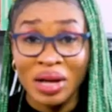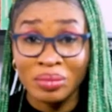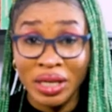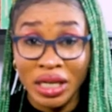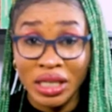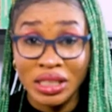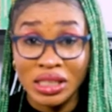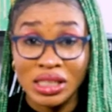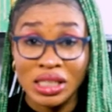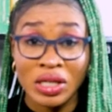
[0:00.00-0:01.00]

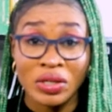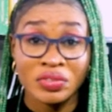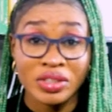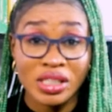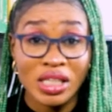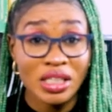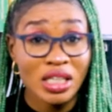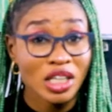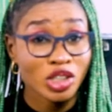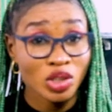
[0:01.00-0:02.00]
Because research
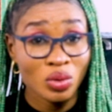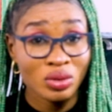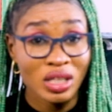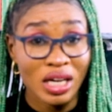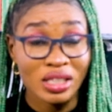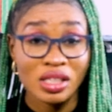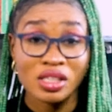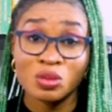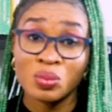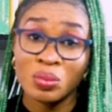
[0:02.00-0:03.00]
has shown that
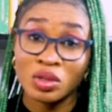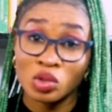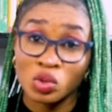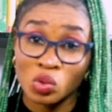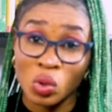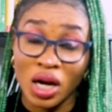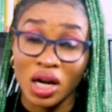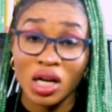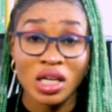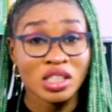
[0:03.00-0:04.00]

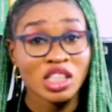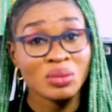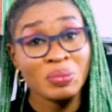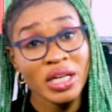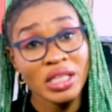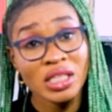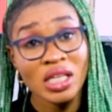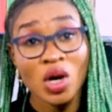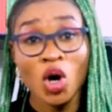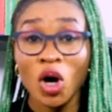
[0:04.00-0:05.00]
spermatozoa can spend
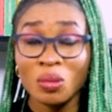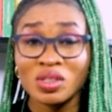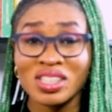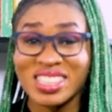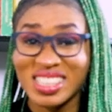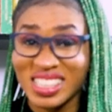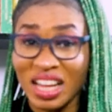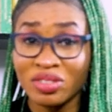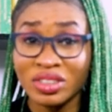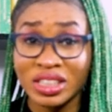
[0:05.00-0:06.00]
up to
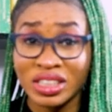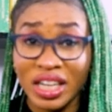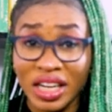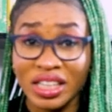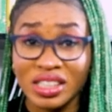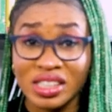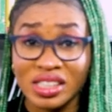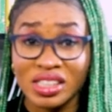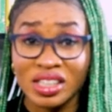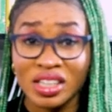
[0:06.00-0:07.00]
7
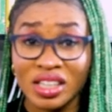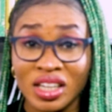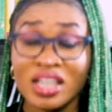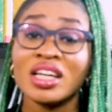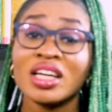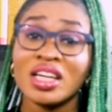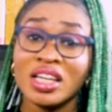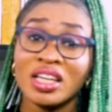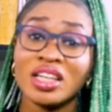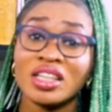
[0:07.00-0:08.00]
days
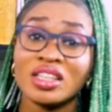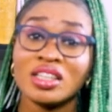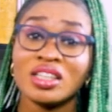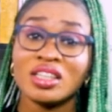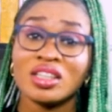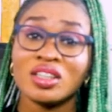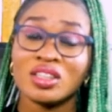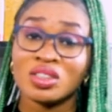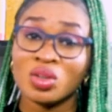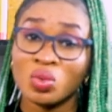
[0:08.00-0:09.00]
in
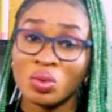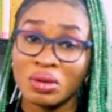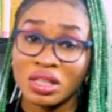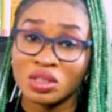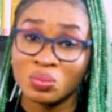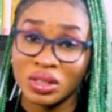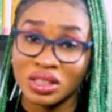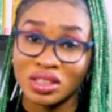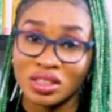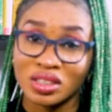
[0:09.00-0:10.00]
the woman's
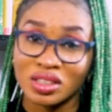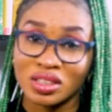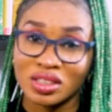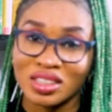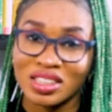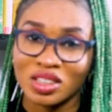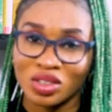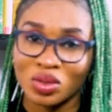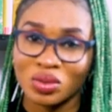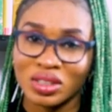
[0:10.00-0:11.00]
body. You
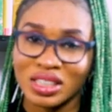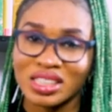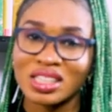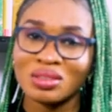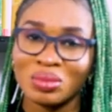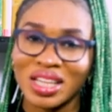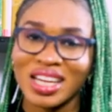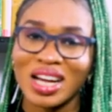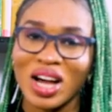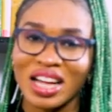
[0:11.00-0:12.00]
know, it's going to be
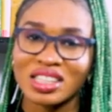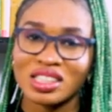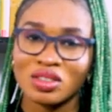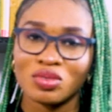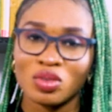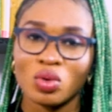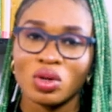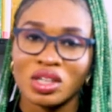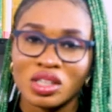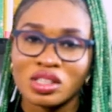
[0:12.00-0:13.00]
active for
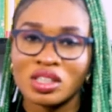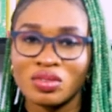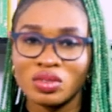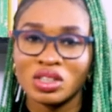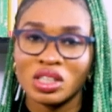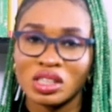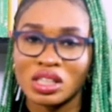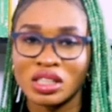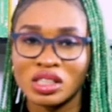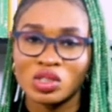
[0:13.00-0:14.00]
7 days
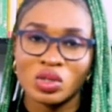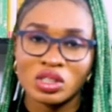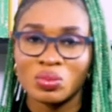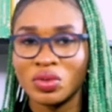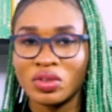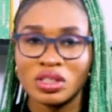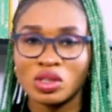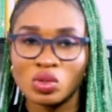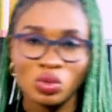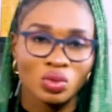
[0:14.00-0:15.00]
and it's going to be
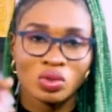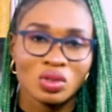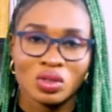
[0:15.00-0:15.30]
ready to.